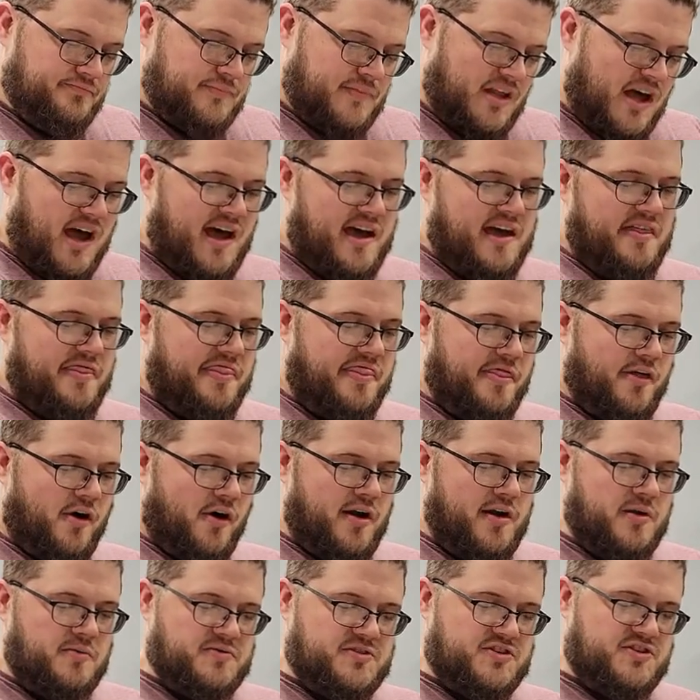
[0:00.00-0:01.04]
I had thought
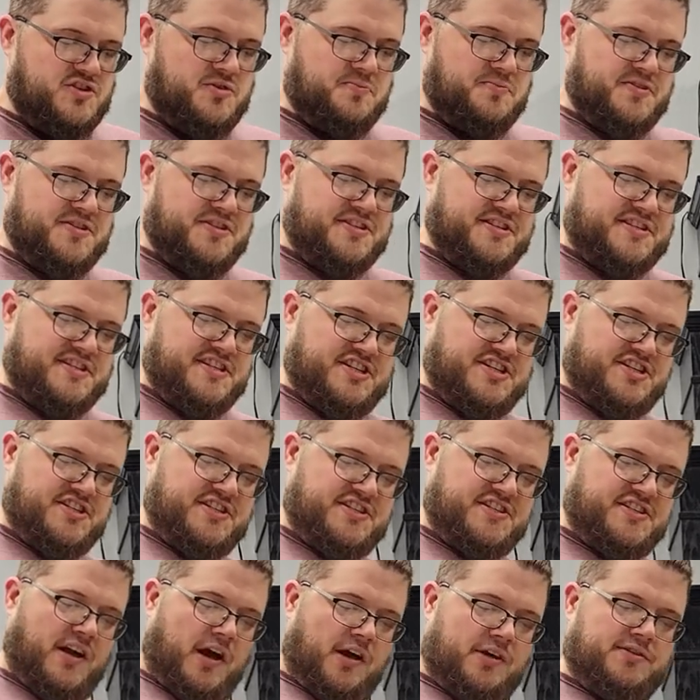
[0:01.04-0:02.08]
it was
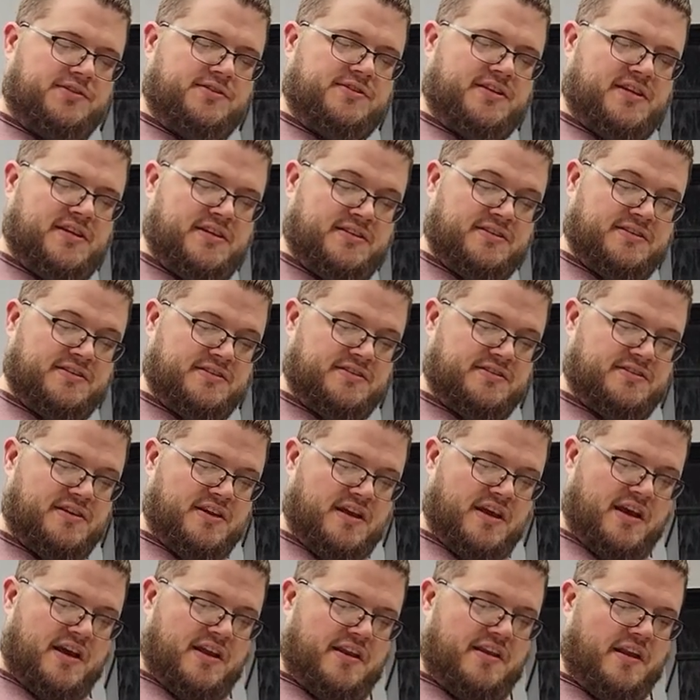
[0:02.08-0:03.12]
superstitious nonsense,
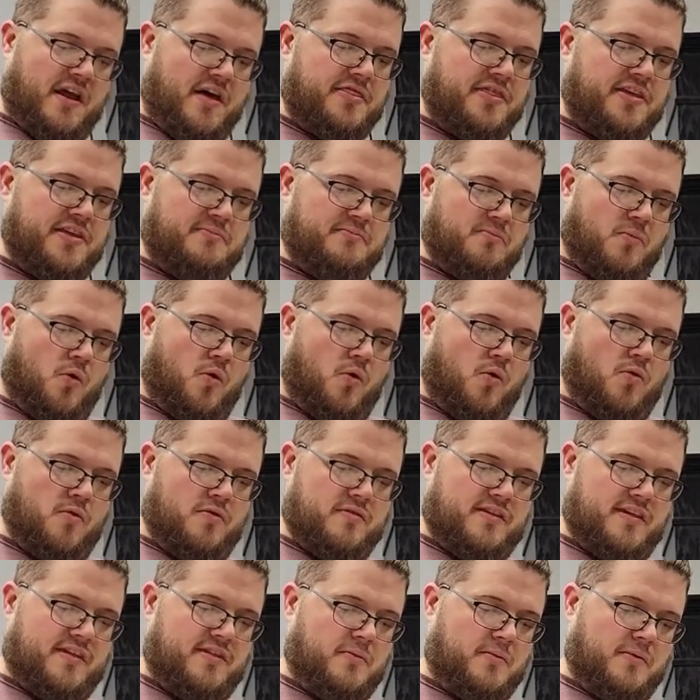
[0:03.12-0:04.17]
nothing more
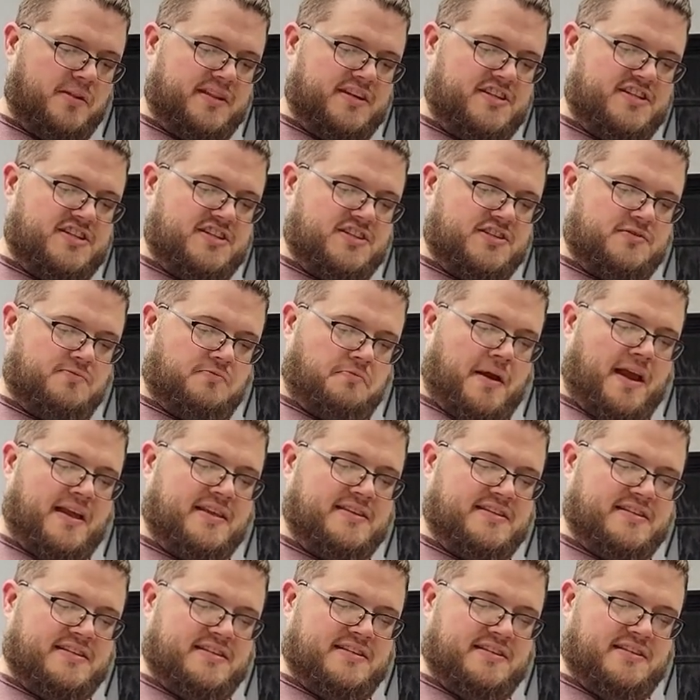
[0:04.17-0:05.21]
than the religious
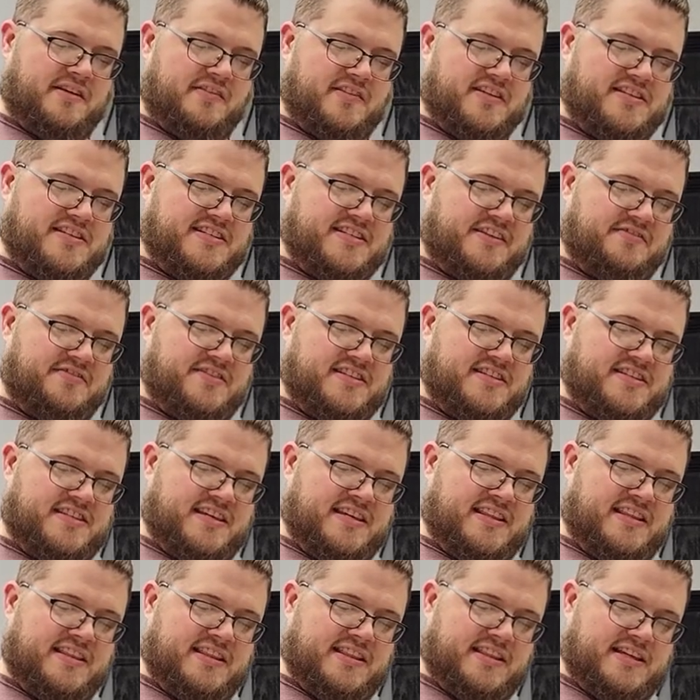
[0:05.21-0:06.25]
ranting of the
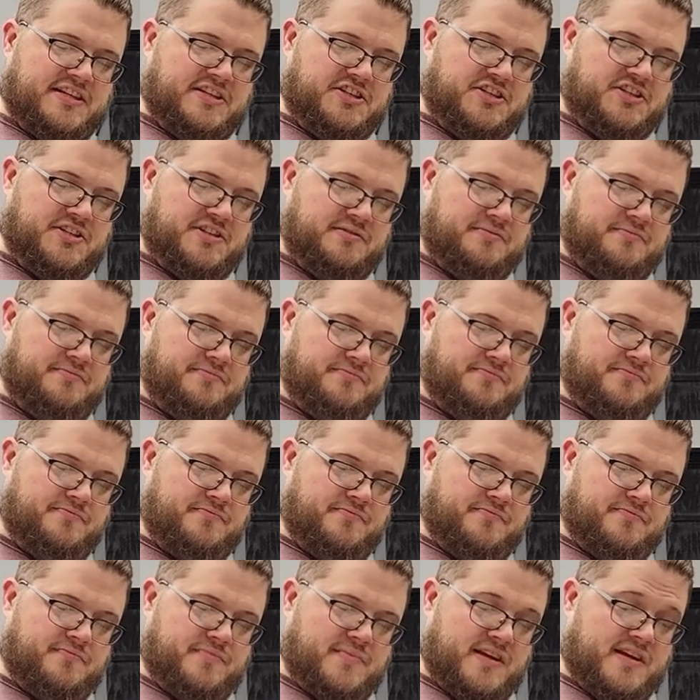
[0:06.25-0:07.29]
17th Legion.
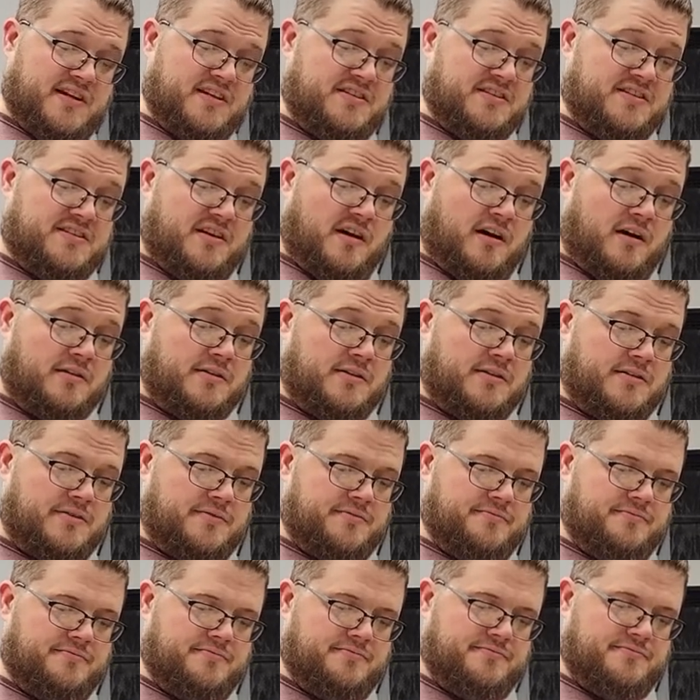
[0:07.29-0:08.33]
It is not,
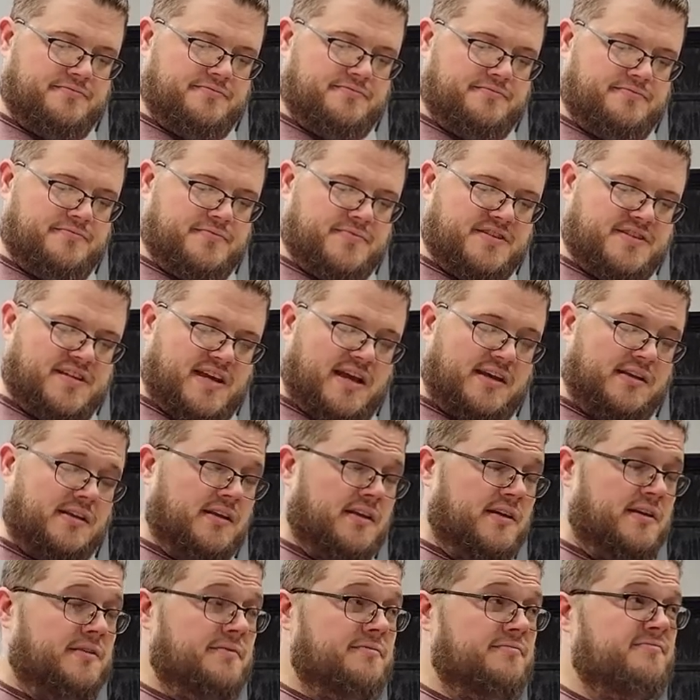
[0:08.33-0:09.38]

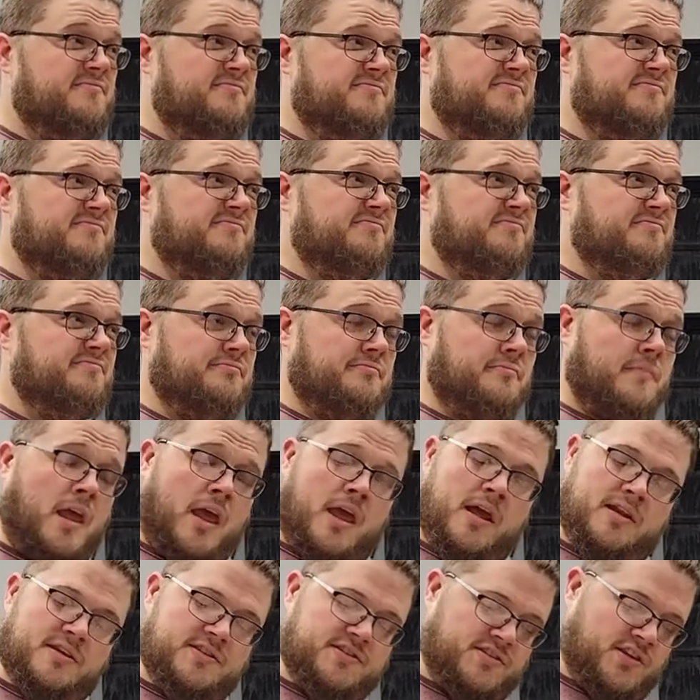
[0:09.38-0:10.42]
sadly,
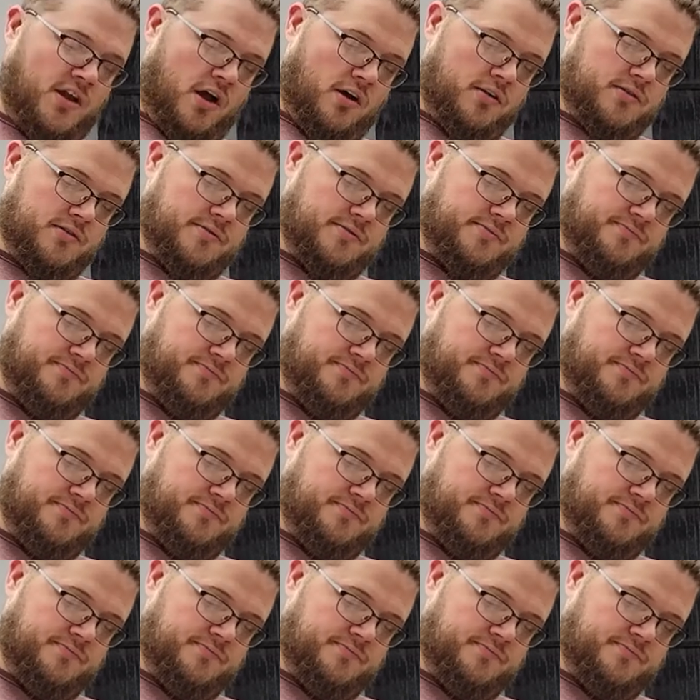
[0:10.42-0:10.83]
it is not.